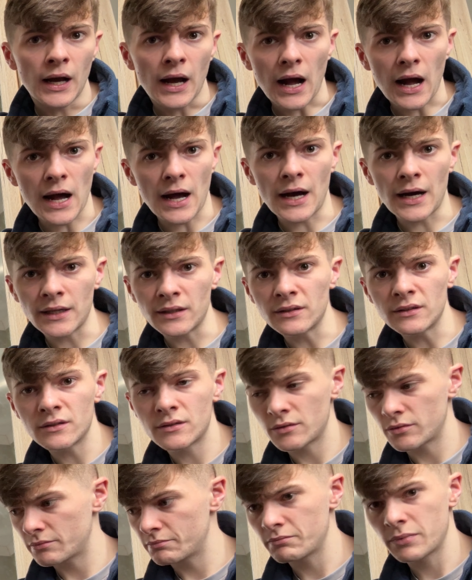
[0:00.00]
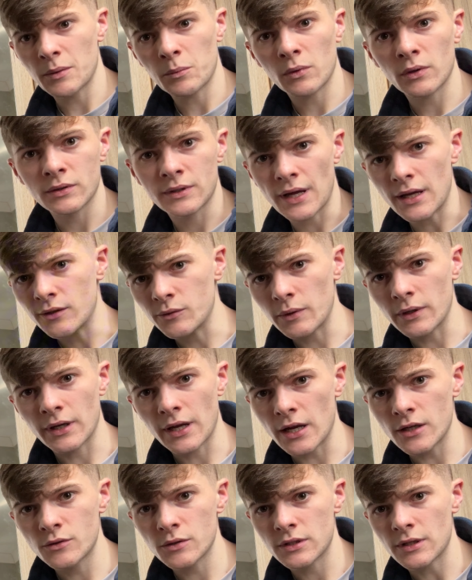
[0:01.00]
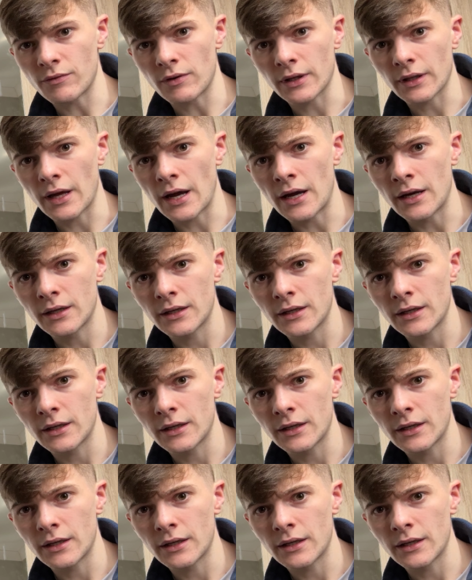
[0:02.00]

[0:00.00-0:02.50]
And people will tend to engage with stuff like that,